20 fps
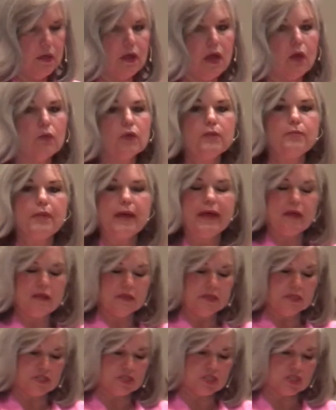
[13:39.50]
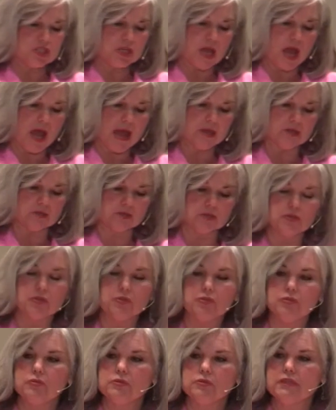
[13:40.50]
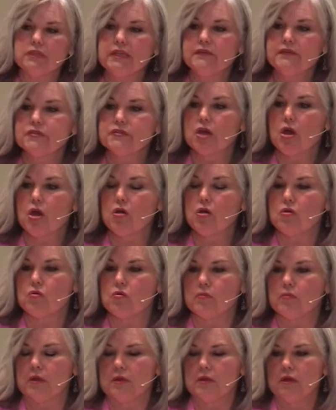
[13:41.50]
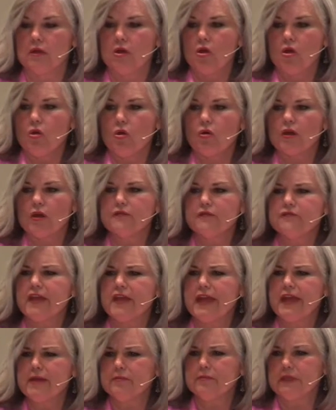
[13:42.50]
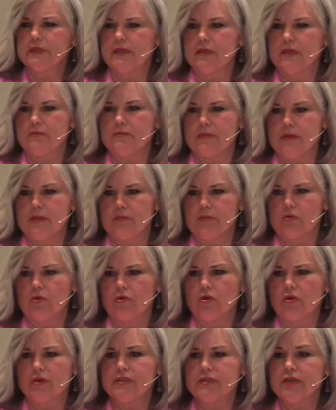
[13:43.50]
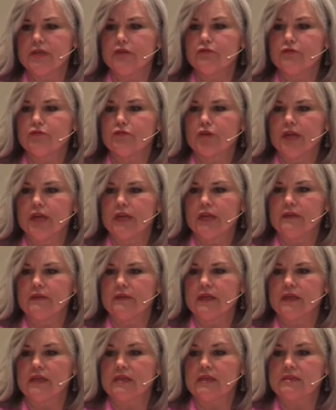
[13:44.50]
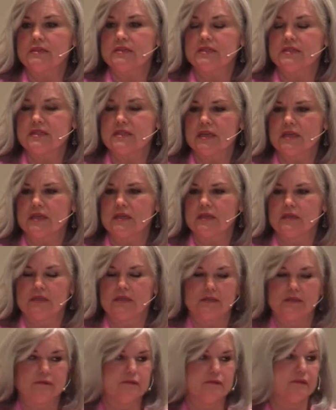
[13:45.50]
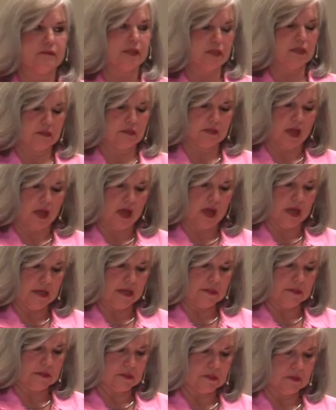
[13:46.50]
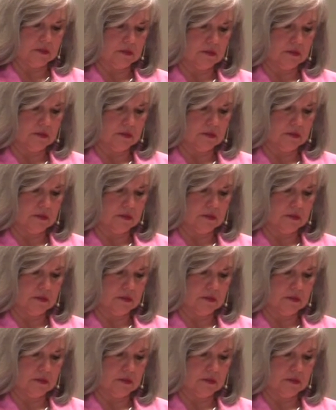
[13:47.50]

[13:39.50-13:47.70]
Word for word: a rebellious child who leaves home, or a family member or a dear friend that gets sick and then dies.